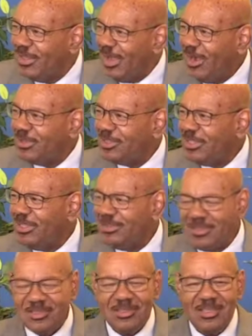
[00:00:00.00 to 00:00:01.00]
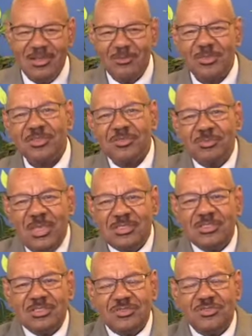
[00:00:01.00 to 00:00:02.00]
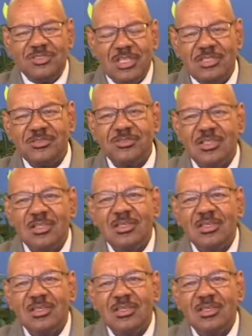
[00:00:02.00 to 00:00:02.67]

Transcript: Our king didn't come with this message just